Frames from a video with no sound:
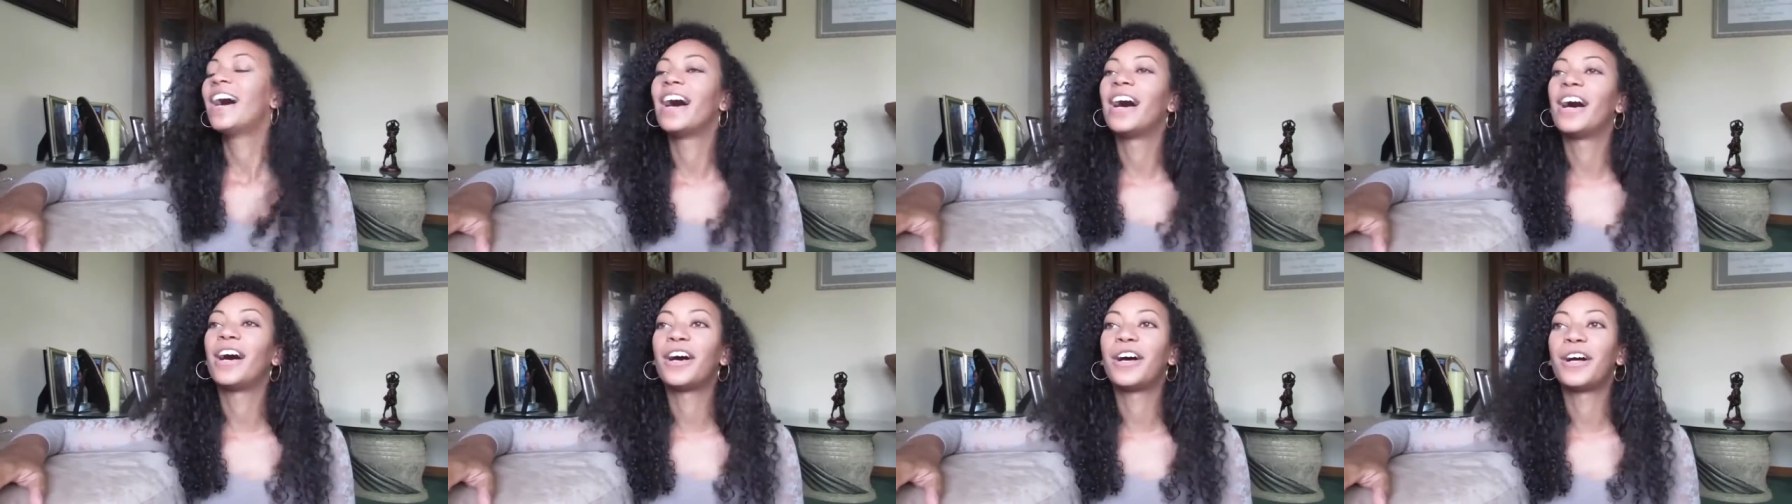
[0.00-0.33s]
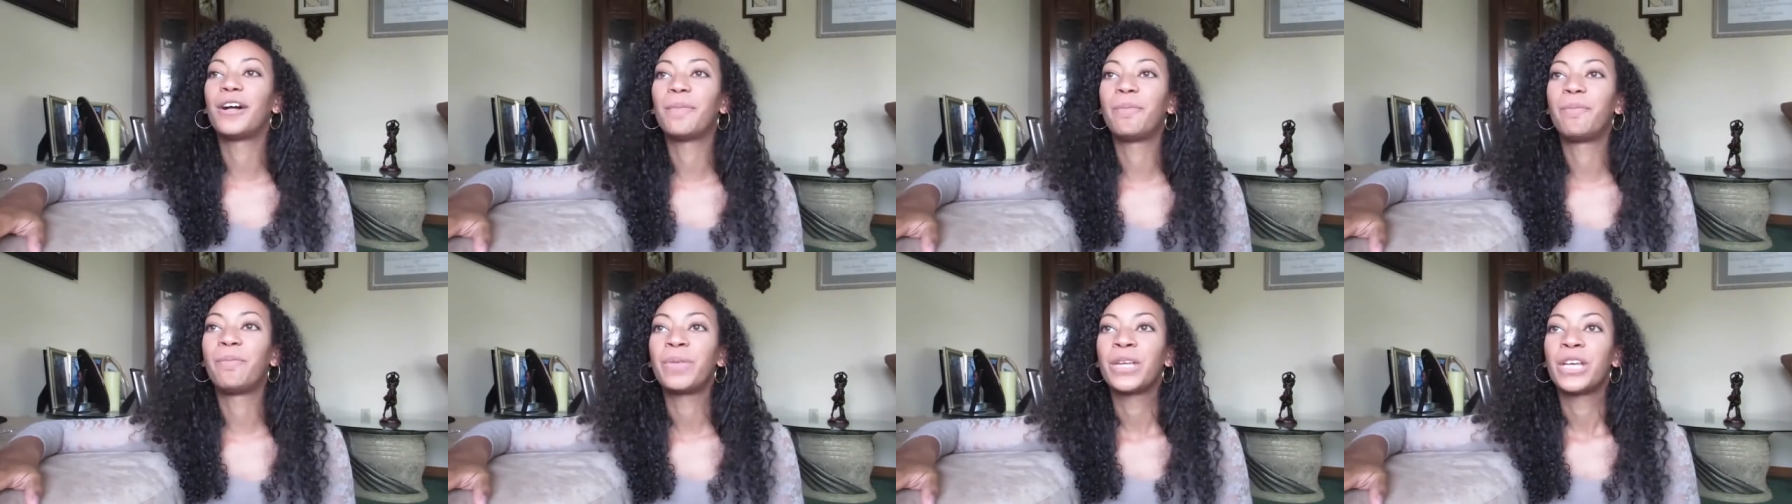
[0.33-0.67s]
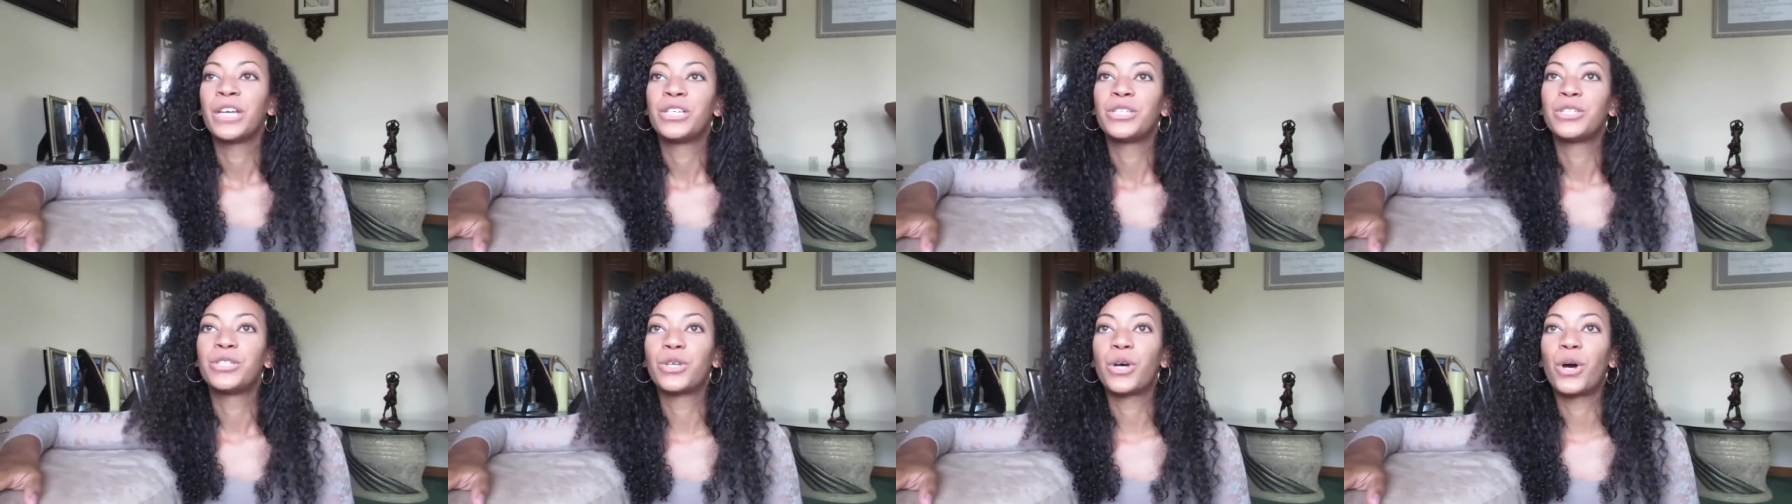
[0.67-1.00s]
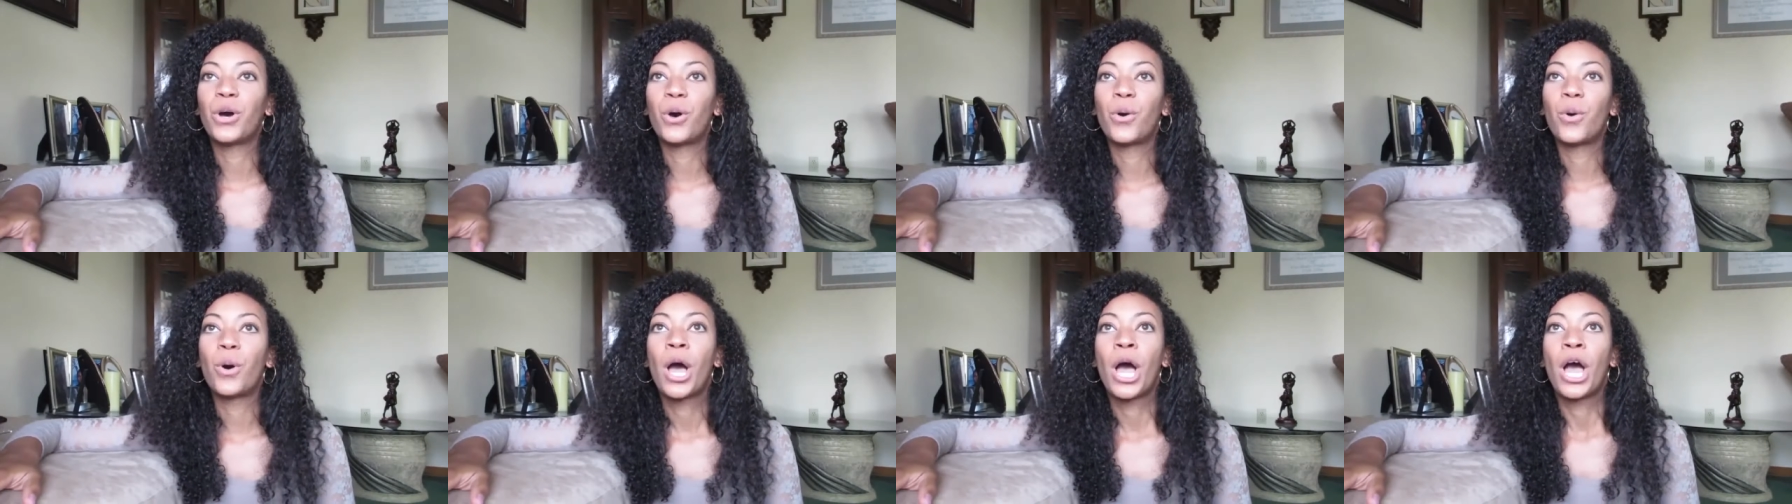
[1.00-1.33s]
Um,
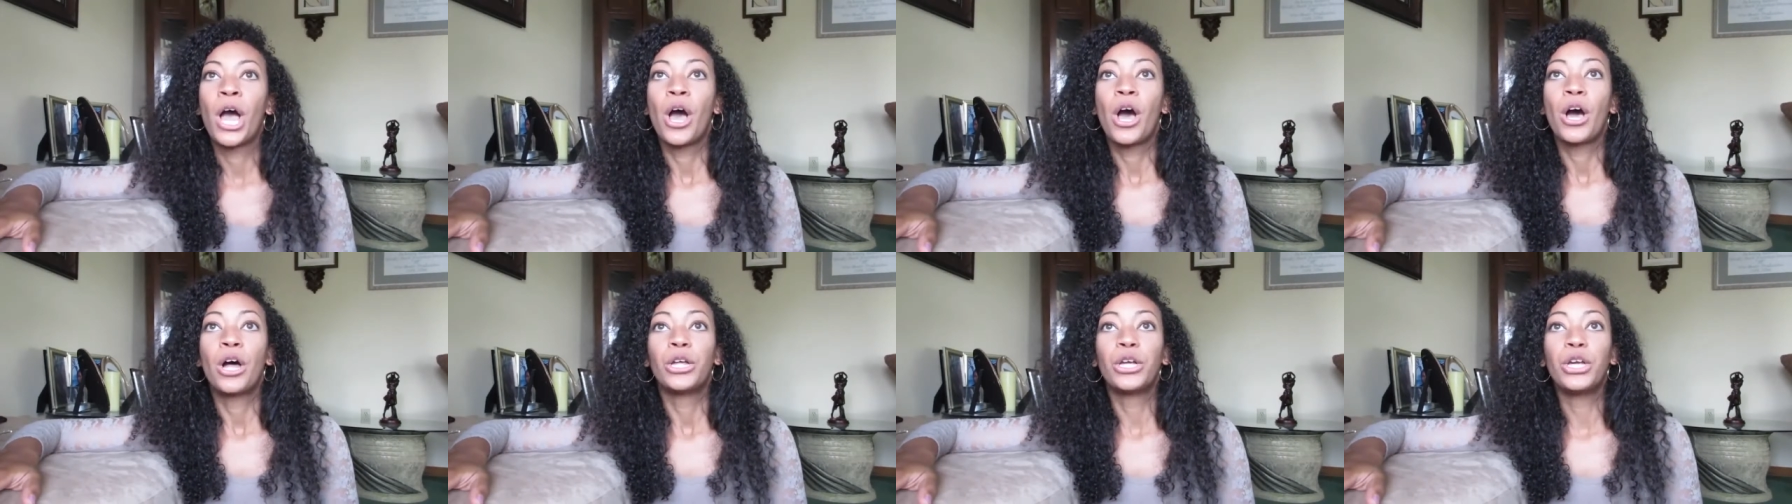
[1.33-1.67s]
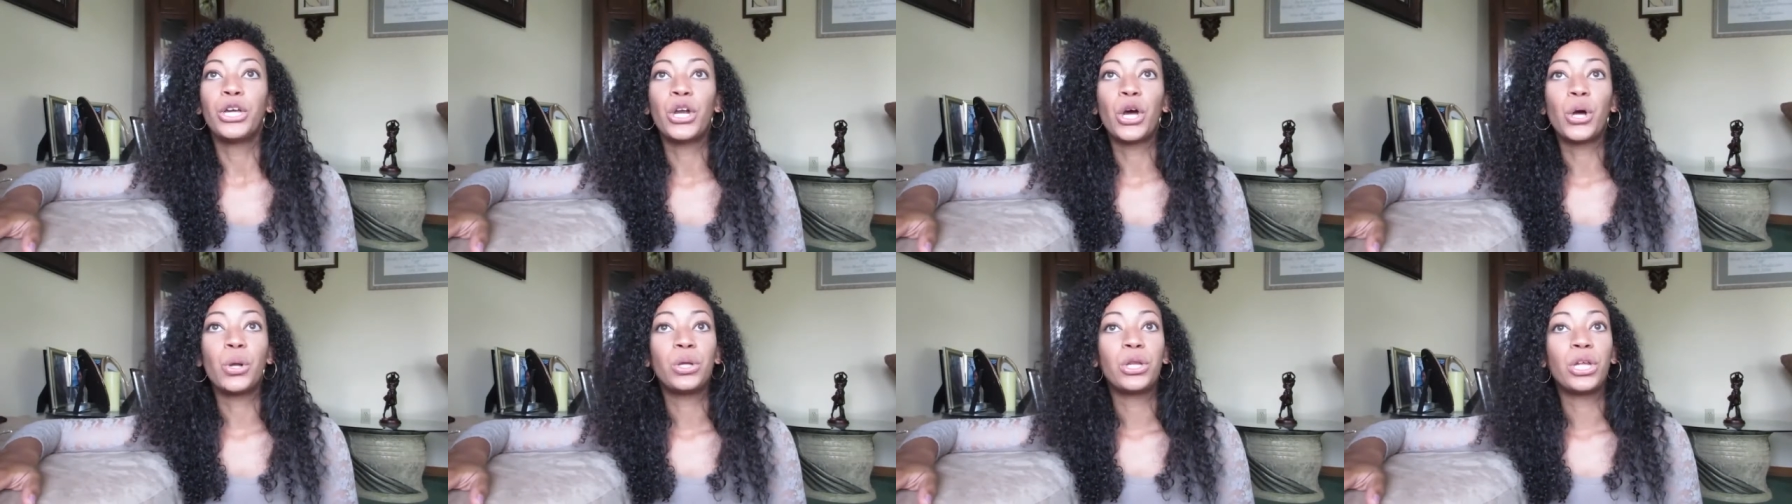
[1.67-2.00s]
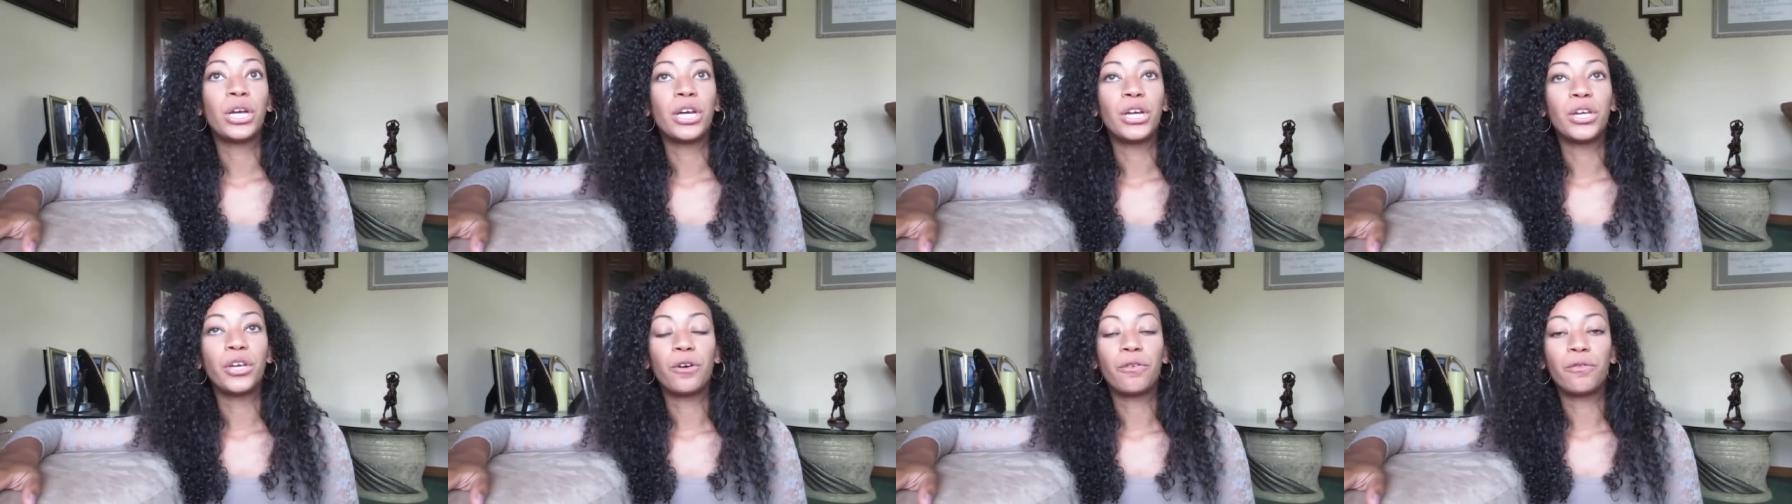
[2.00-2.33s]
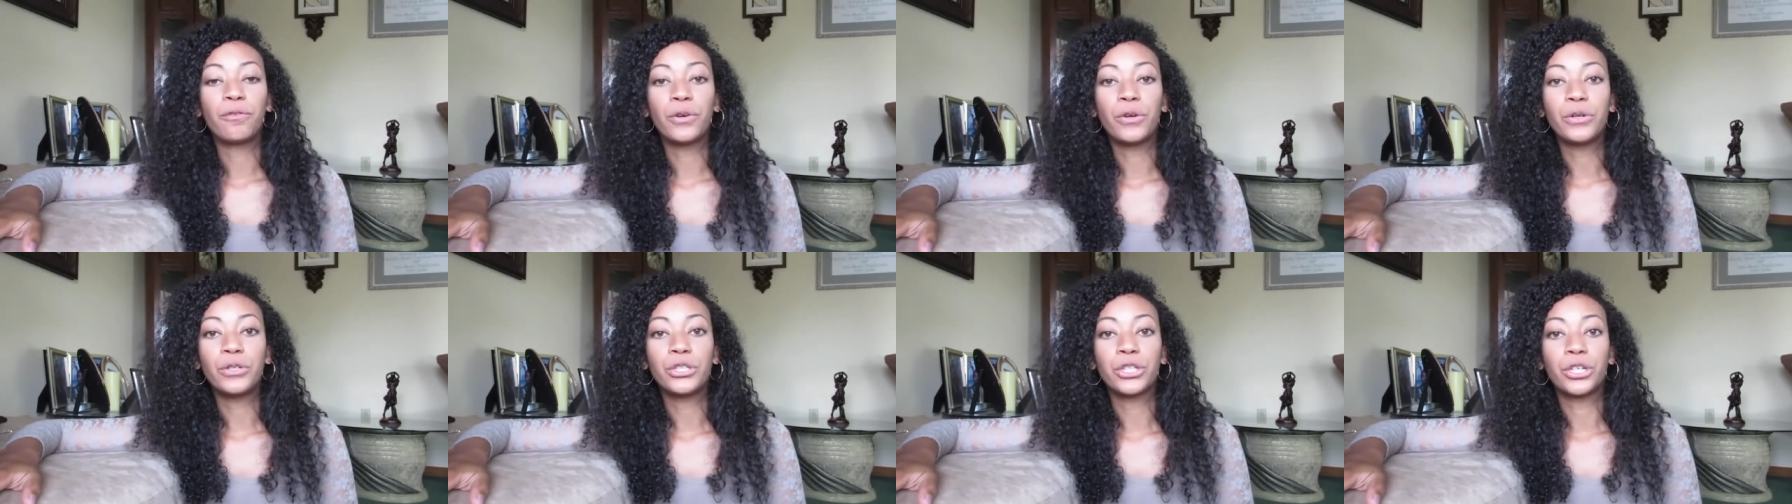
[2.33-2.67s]
so, you know, look at your
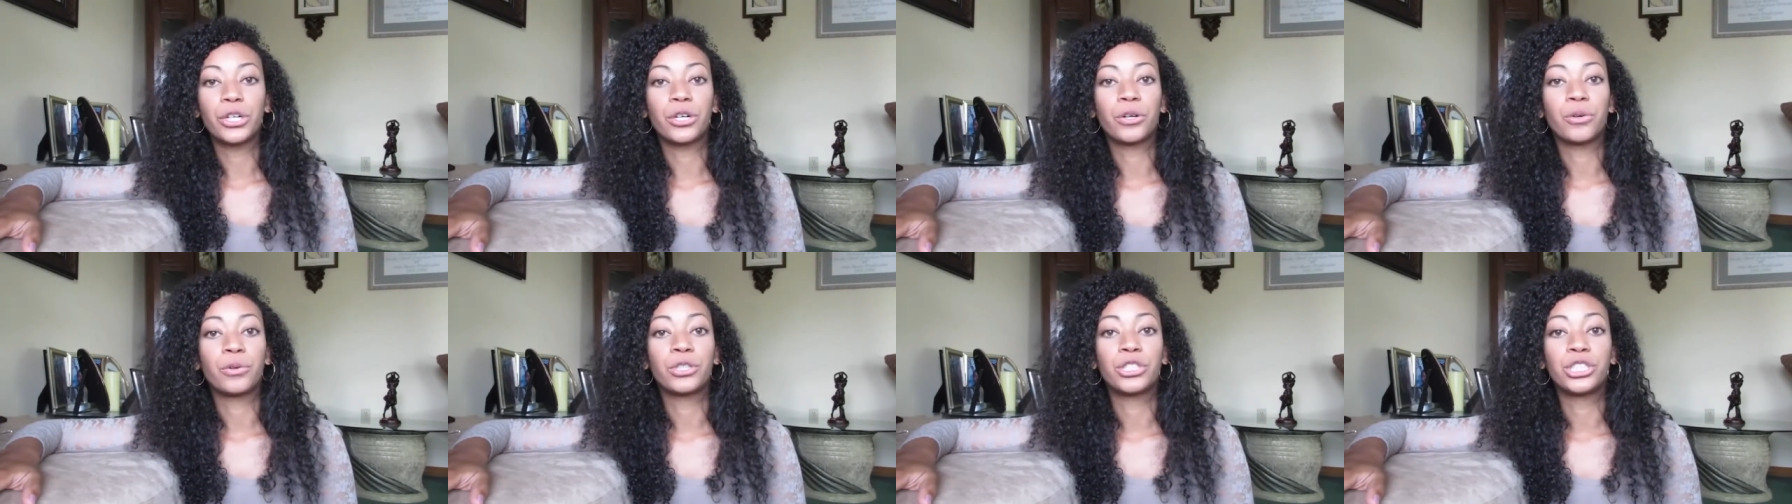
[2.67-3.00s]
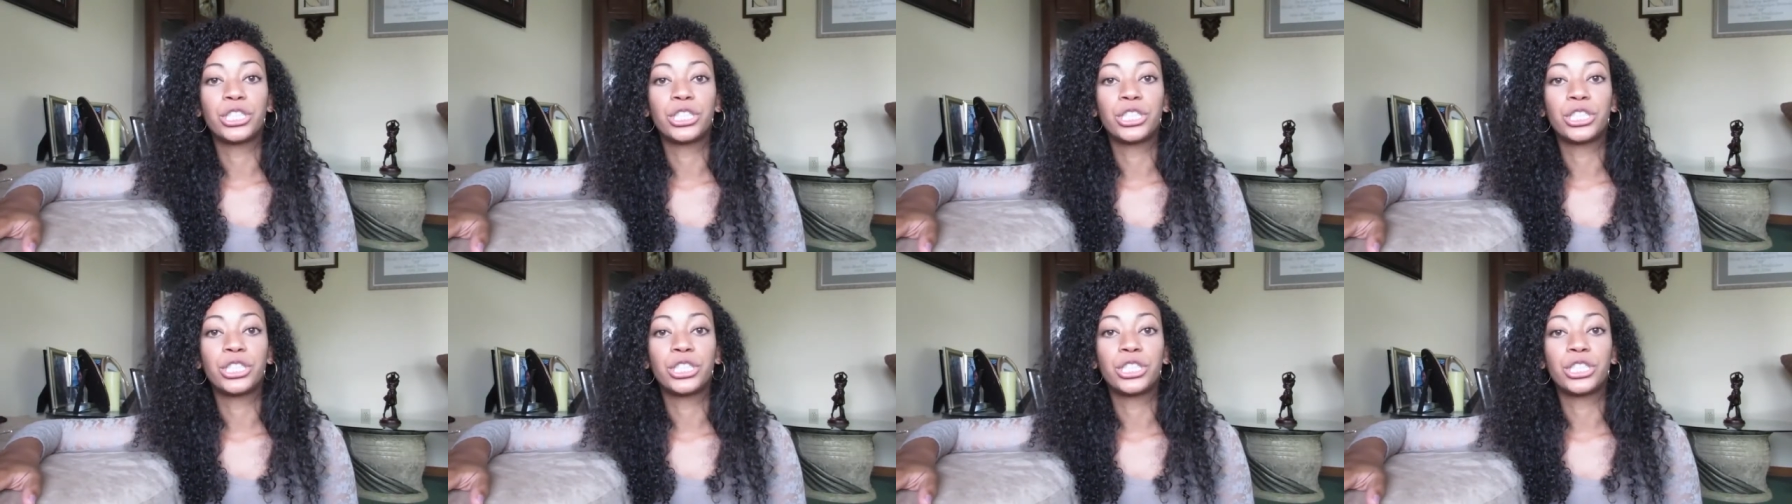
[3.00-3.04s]
future,